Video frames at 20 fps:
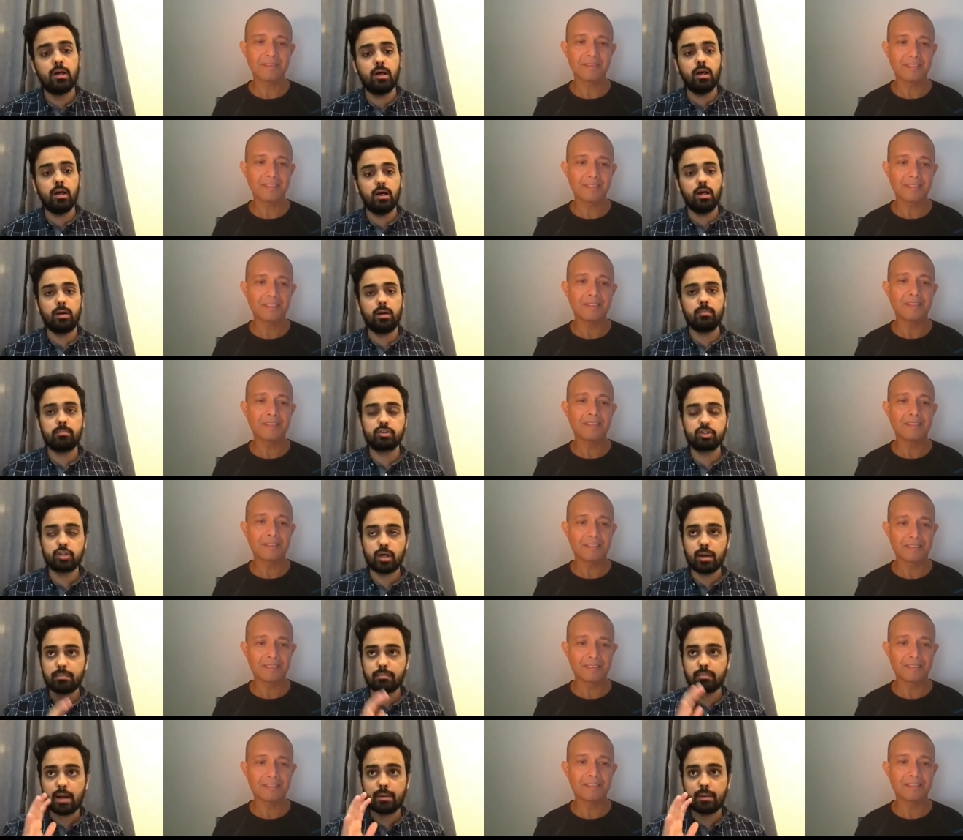Speaker 1: Um, so
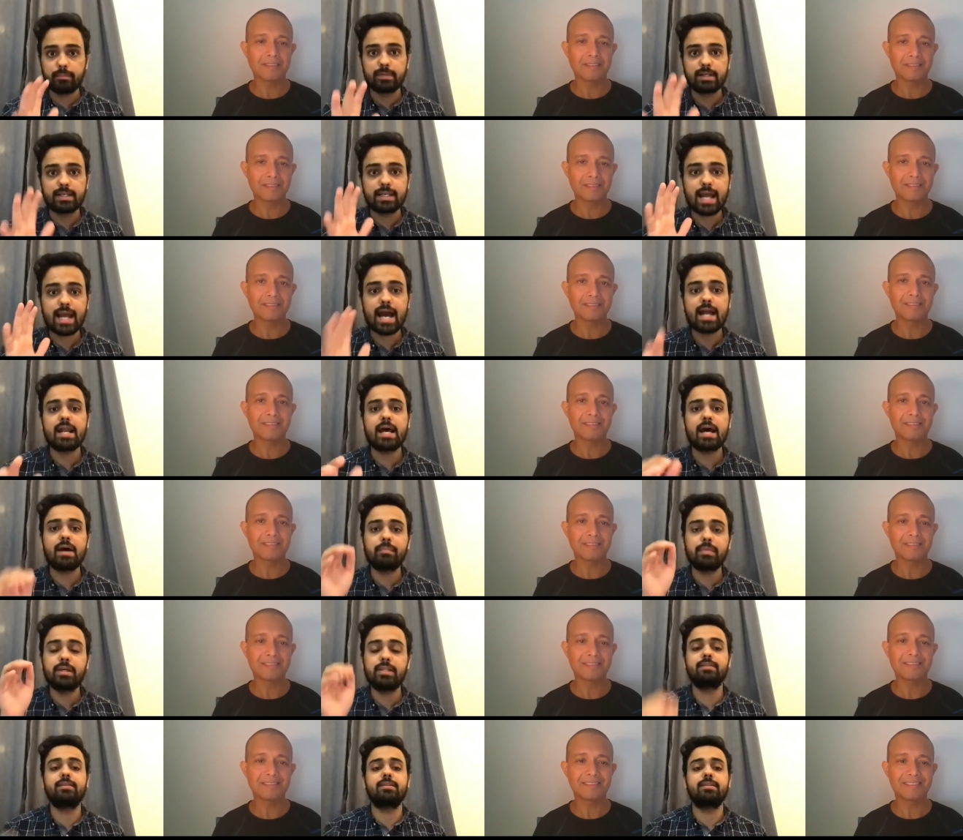I'm, I'm glad I'm
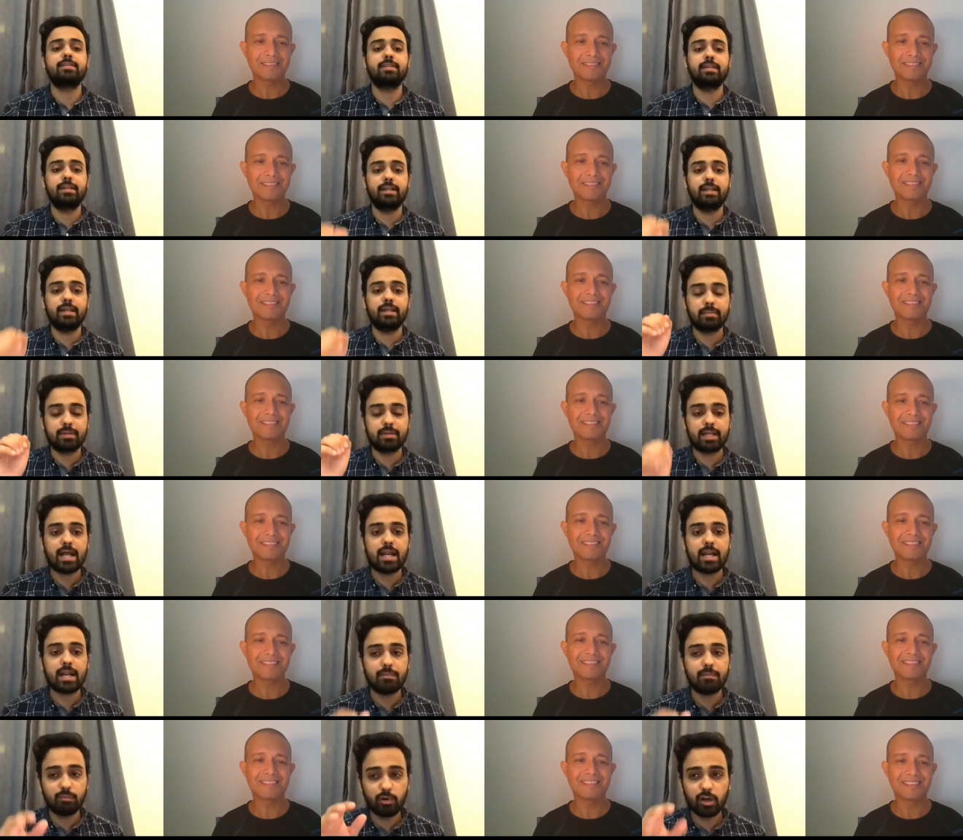in the city. I'm glad
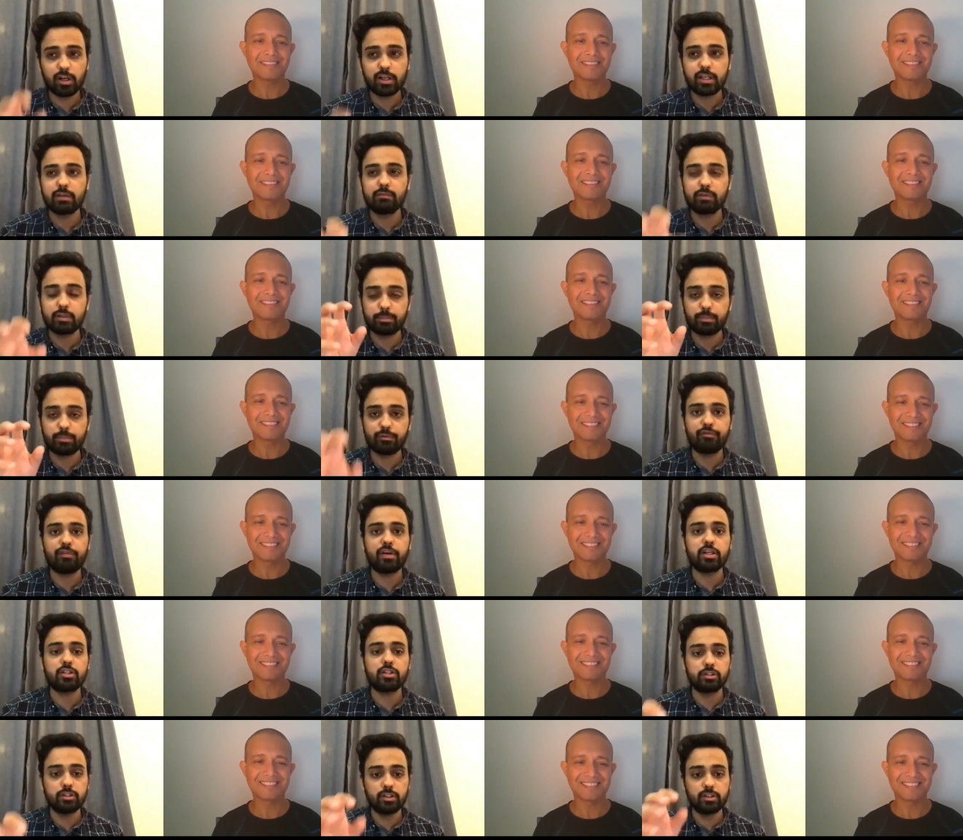I'm working with
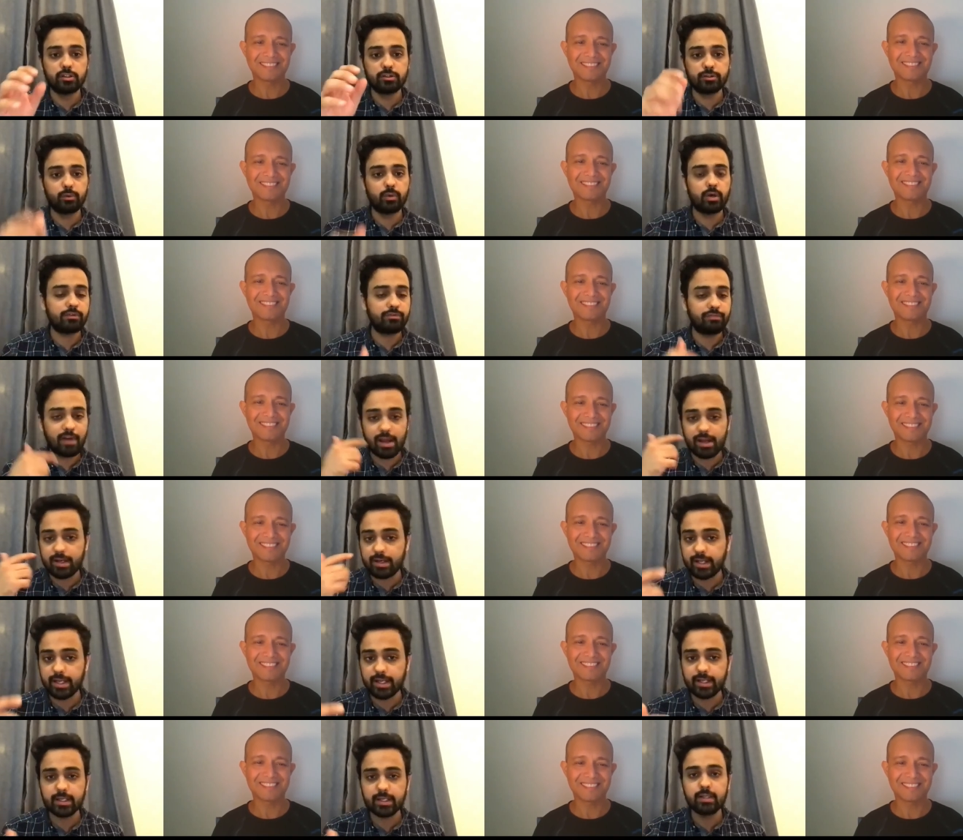professionals who are
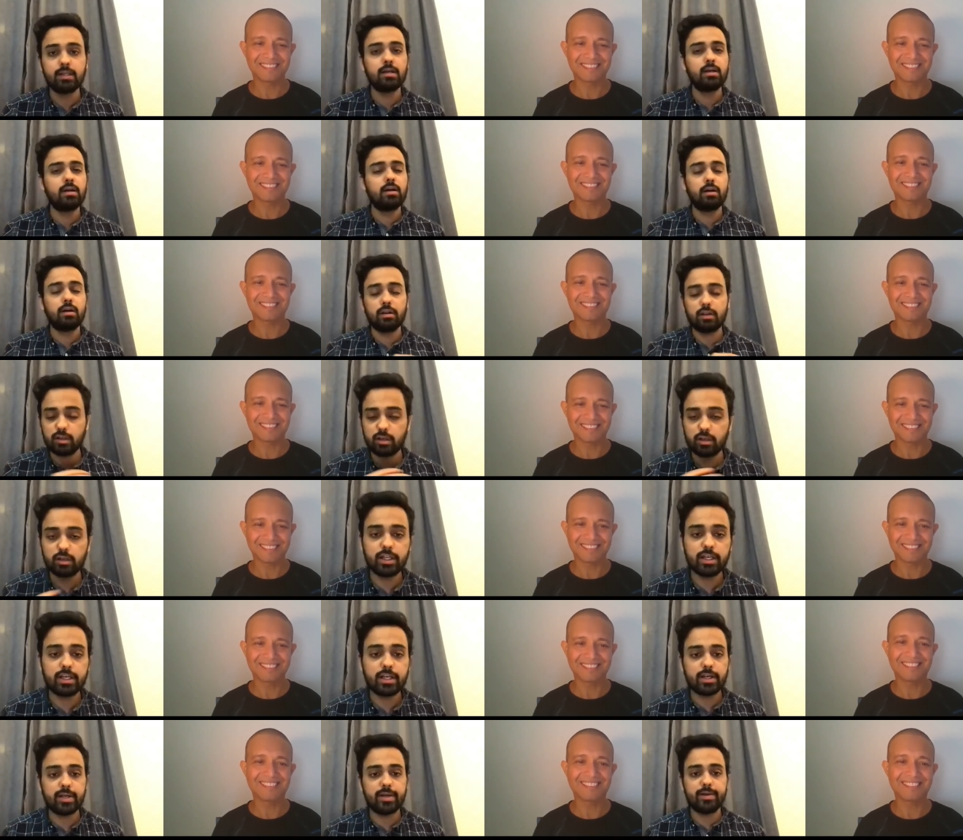finding really
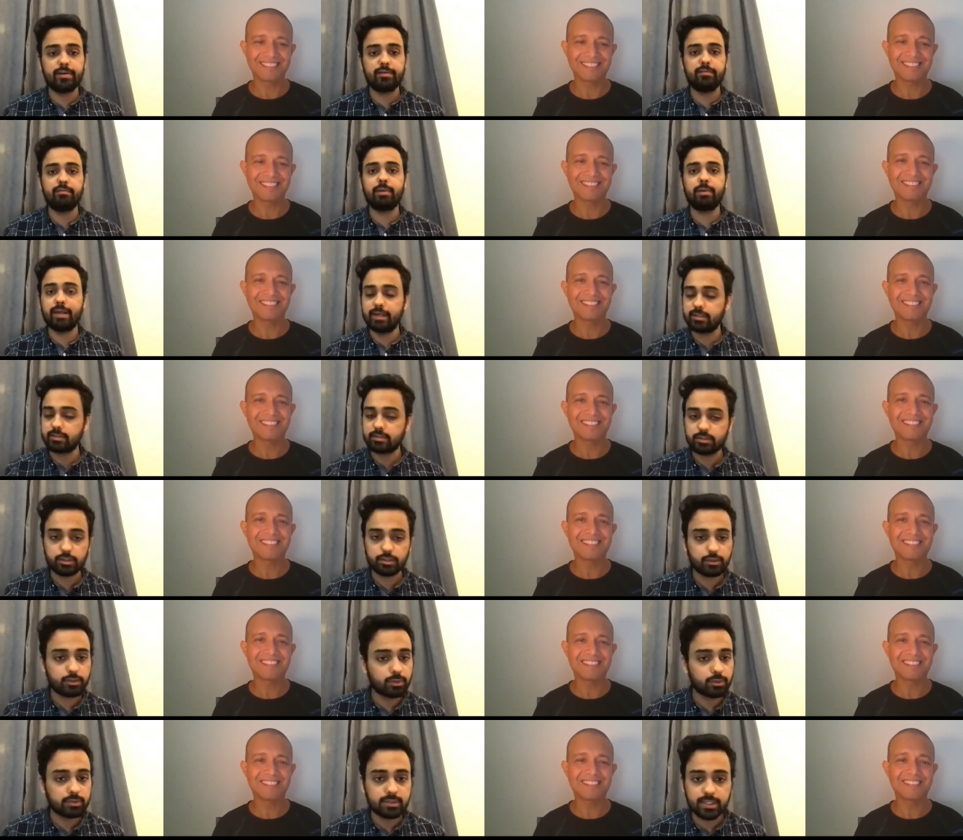creative ways to
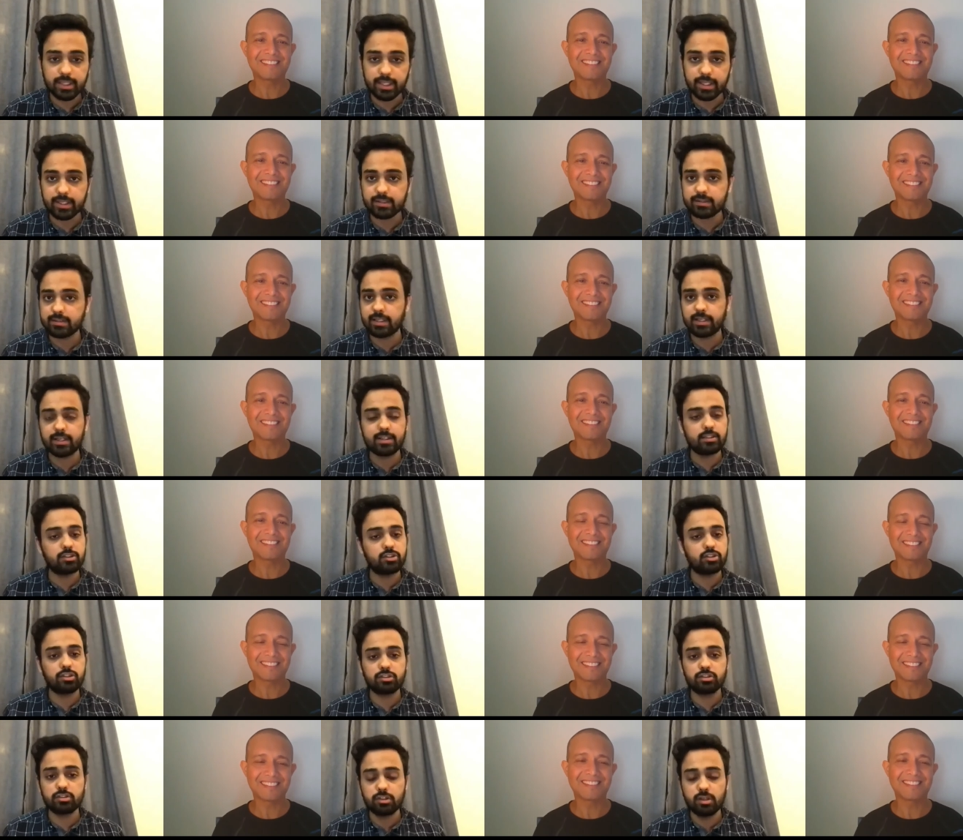do things. And it
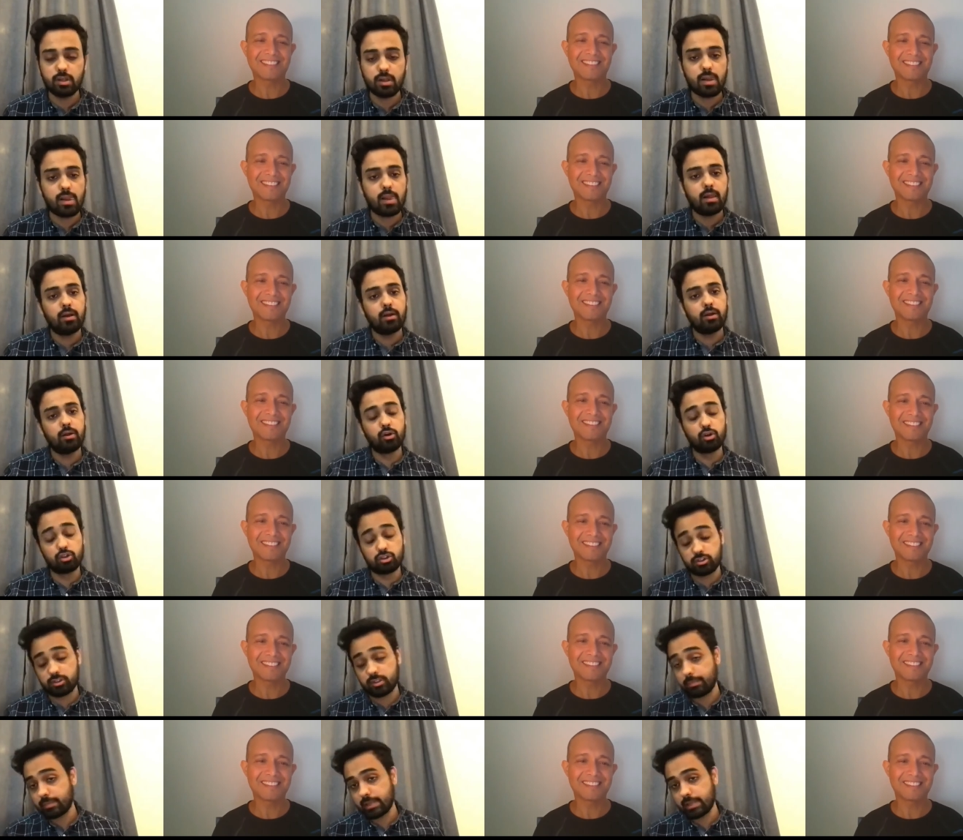just goes,
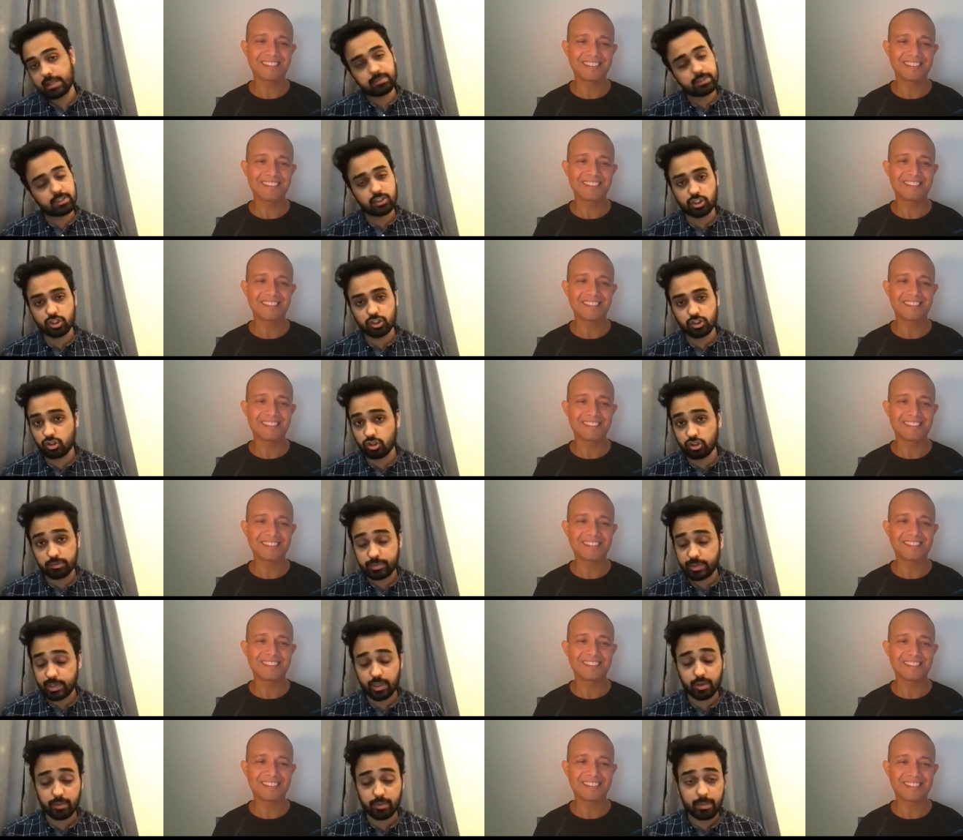sometimes it just goes beyond my